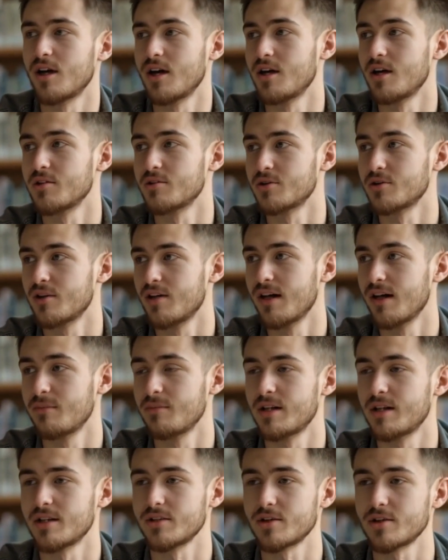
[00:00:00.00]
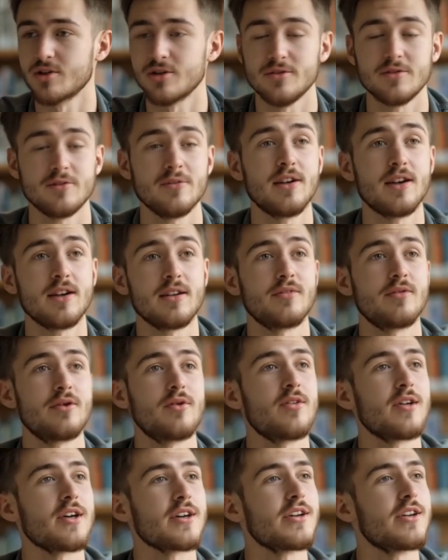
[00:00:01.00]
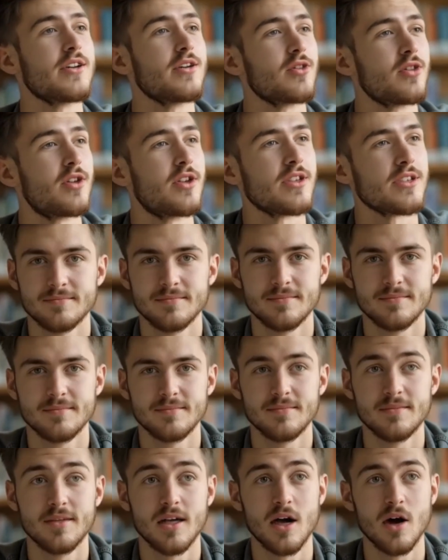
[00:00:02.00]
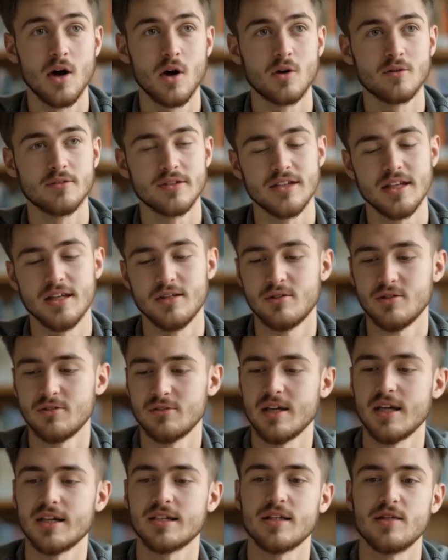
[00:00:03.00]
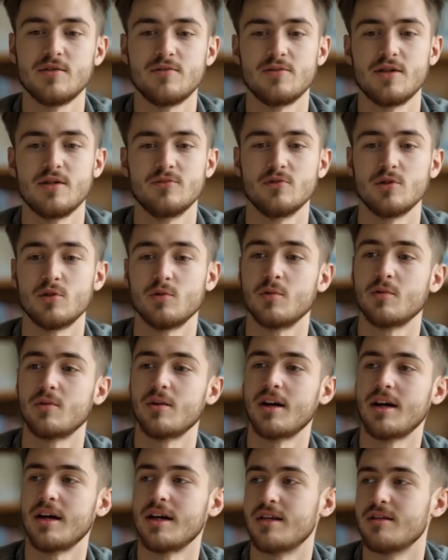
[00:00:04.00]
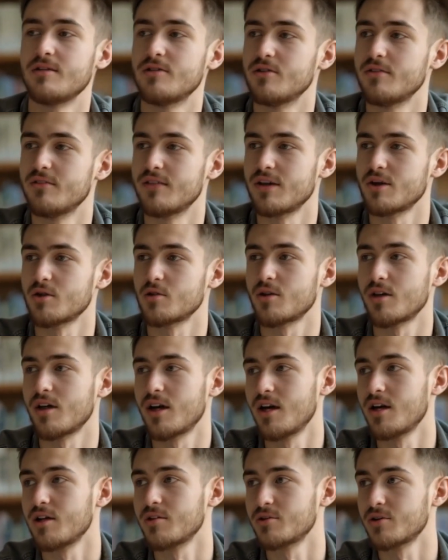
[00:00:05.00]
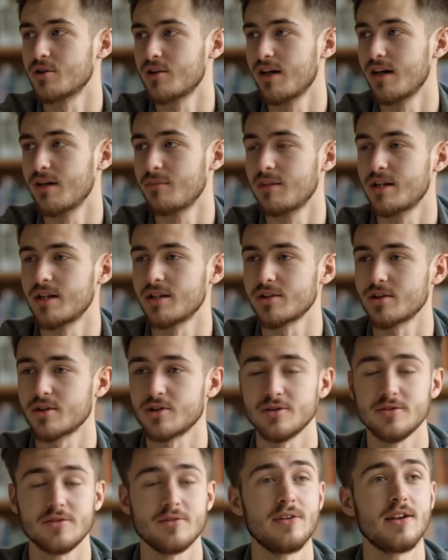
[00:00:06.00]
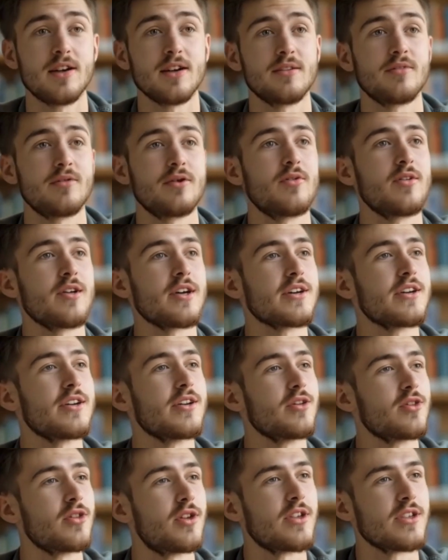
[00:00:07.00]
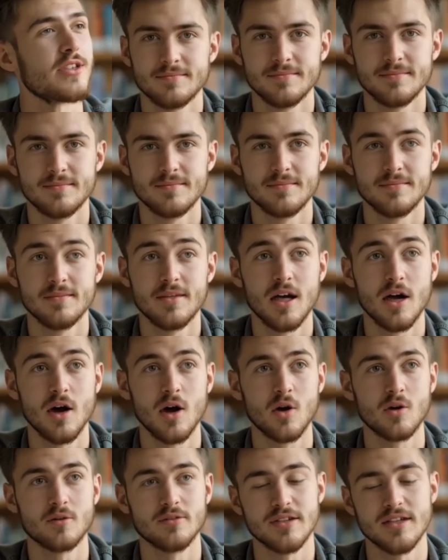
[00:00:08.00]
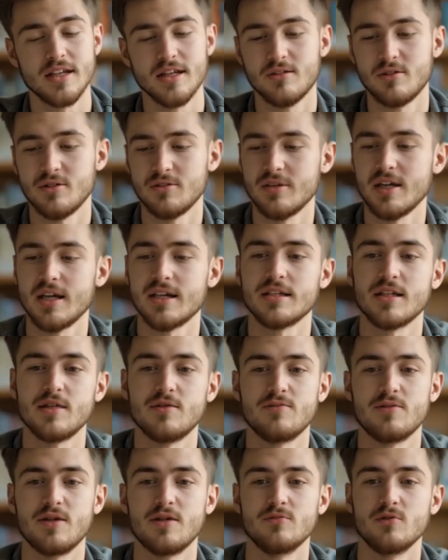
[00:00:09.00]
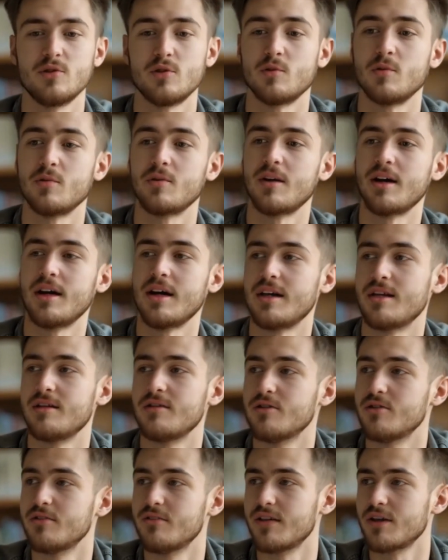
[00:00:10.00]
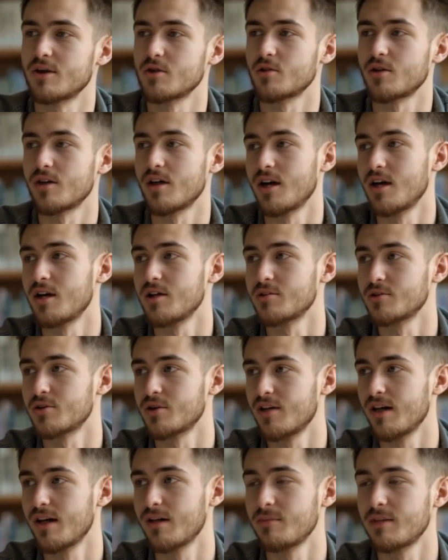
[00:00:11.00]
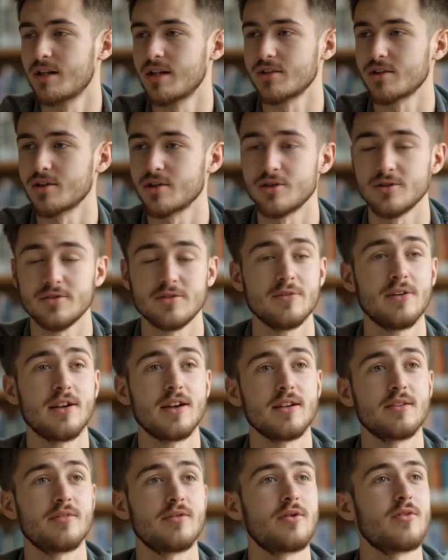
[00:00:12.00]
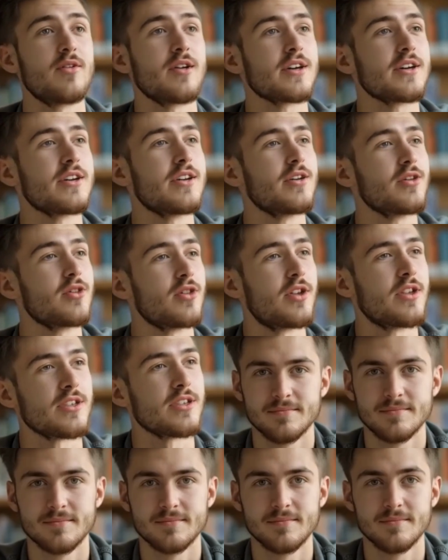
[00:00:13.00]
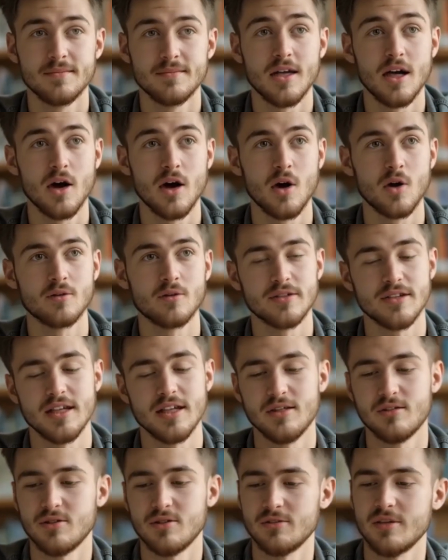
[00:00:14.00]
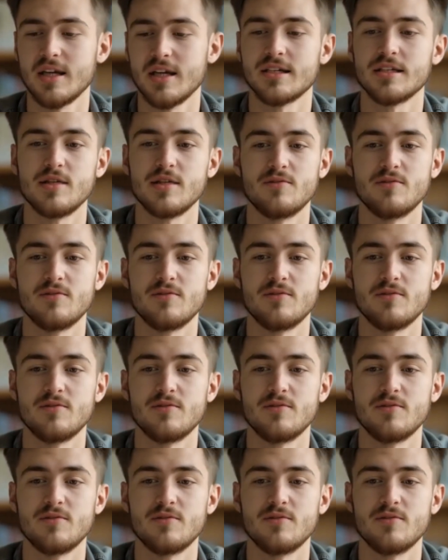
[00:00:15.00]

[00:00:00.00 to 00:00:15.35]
Once registered, sellers can connect their Etsy store to start optimizing their listings immediately. Integrating with your Etsy shop. GravityWrite offers seamless integration with Etsy, making it easy to manage listings directly from the platform.